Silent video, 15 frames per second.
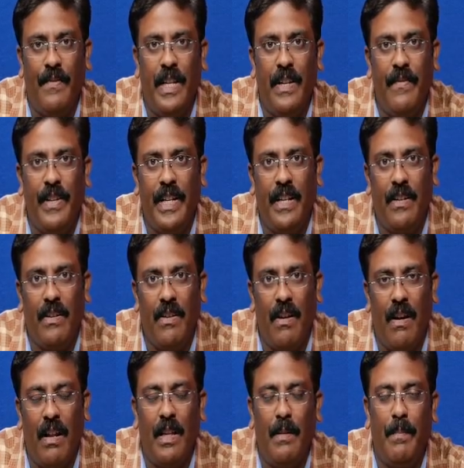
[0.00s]
then we can
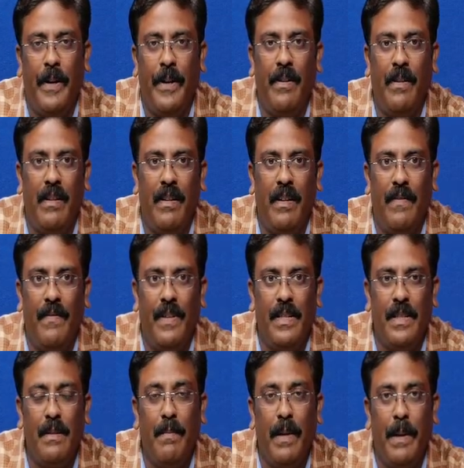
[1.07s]
call that particular graph
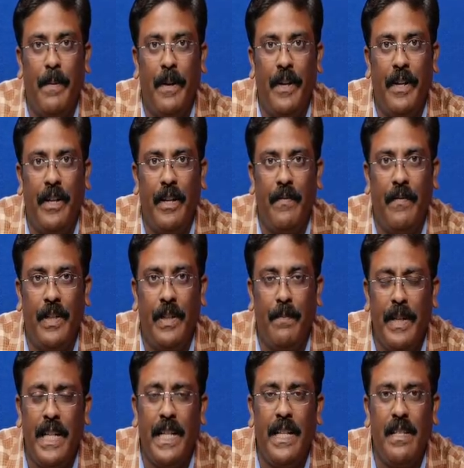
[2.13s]
as a bipartite graph. It
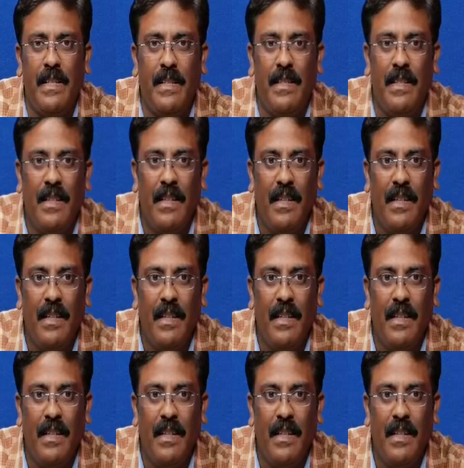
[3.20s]
means